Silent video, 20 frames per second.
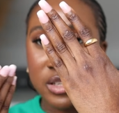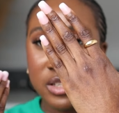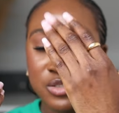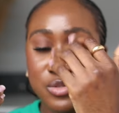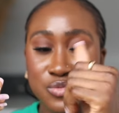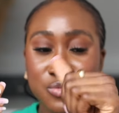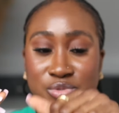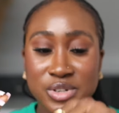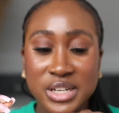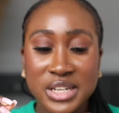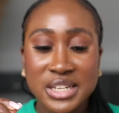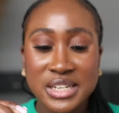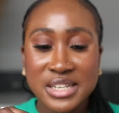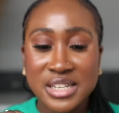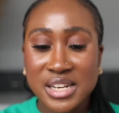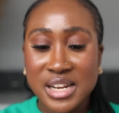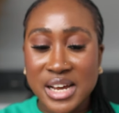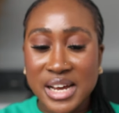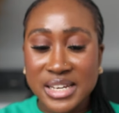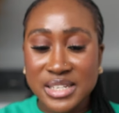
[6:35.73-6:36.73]
It's really
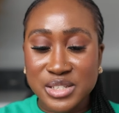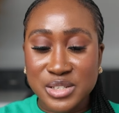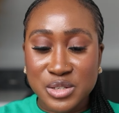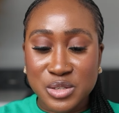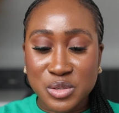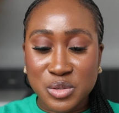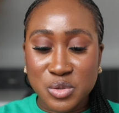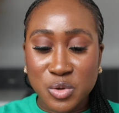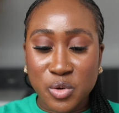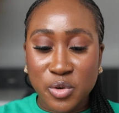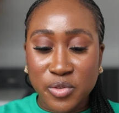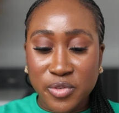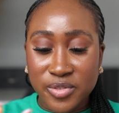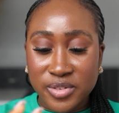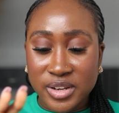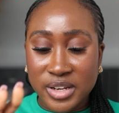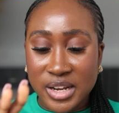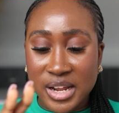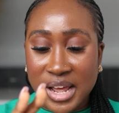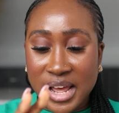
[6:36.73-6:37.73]
nice,
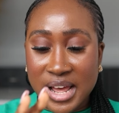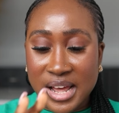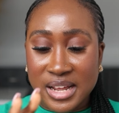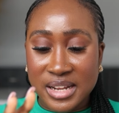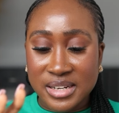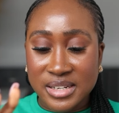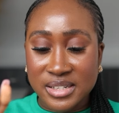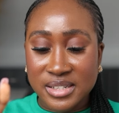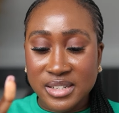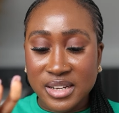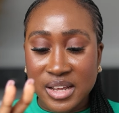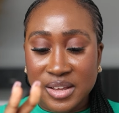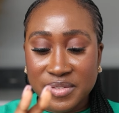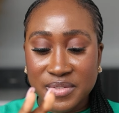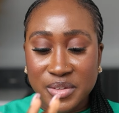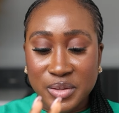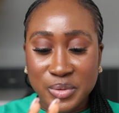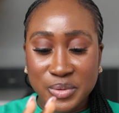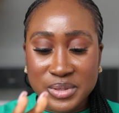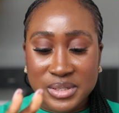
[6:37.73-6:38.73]
soft, and
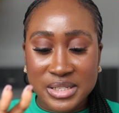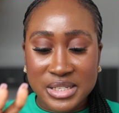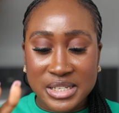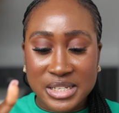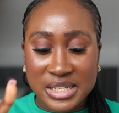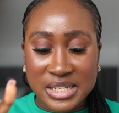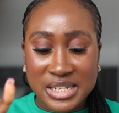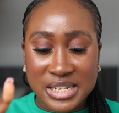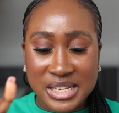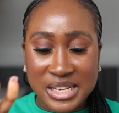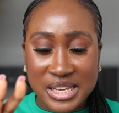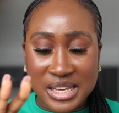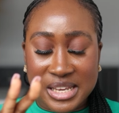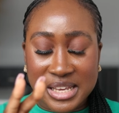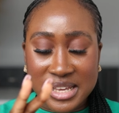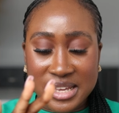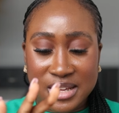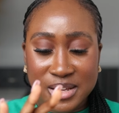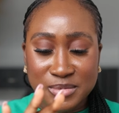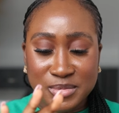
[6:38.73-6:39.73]
feels stick,
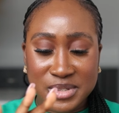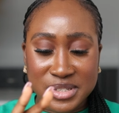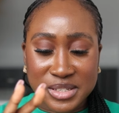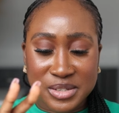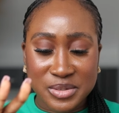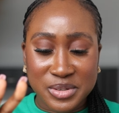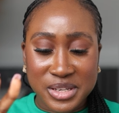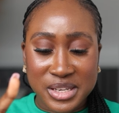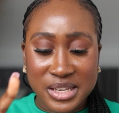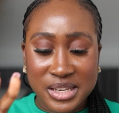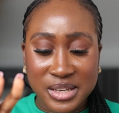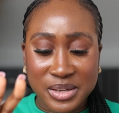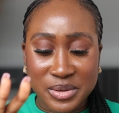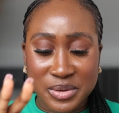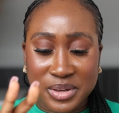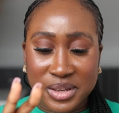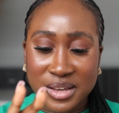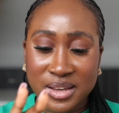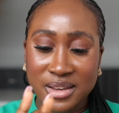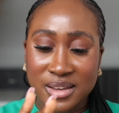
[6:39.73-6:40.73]
um, silky.
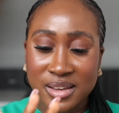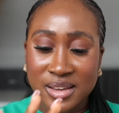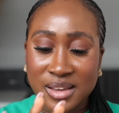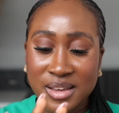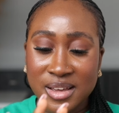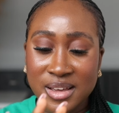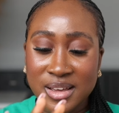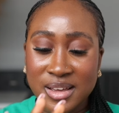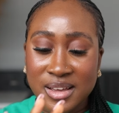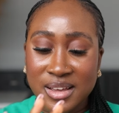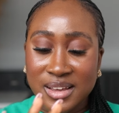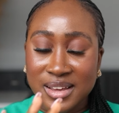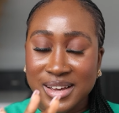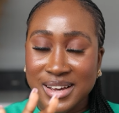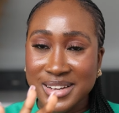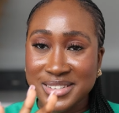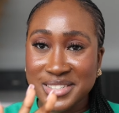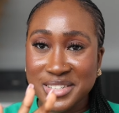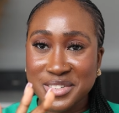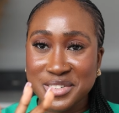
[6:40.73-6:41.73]
Okay
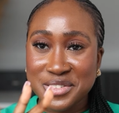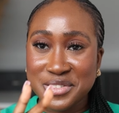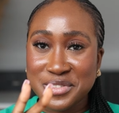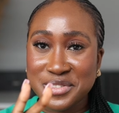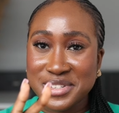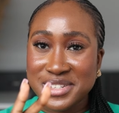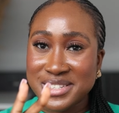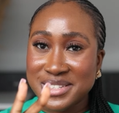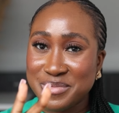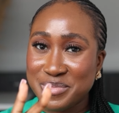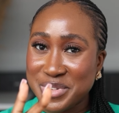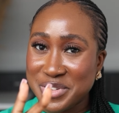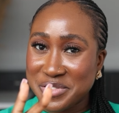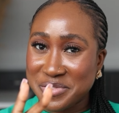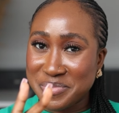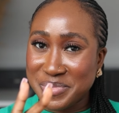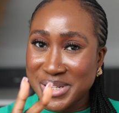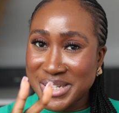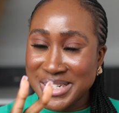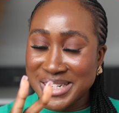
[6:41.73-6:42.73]
guys, I just noticed a bit
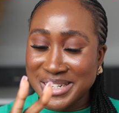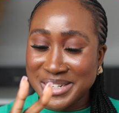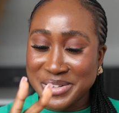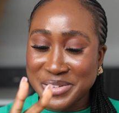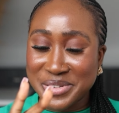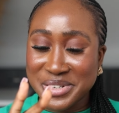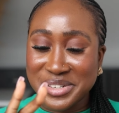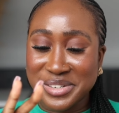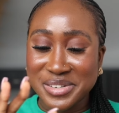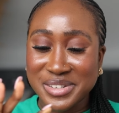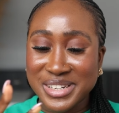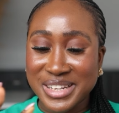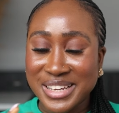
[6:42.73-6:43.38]
of peeling going on